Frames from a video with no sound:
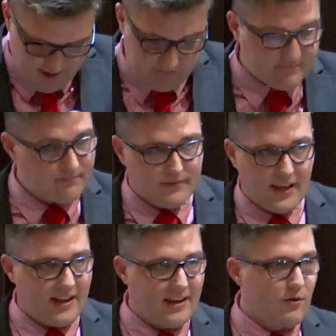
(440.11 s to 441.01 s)
a
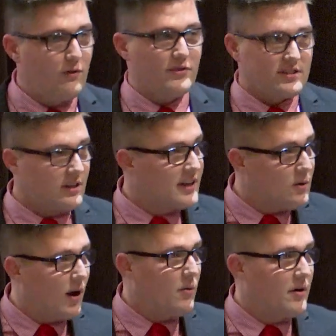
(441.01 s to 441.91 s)
dang indoor
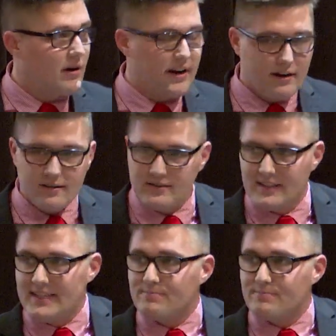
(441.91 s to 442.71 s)
facility while we were here.